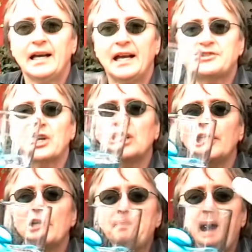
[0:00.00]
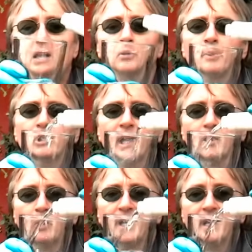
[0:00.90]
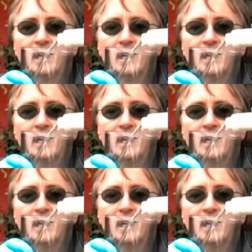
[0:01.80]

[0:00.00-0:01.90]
It's a clear polymer liquid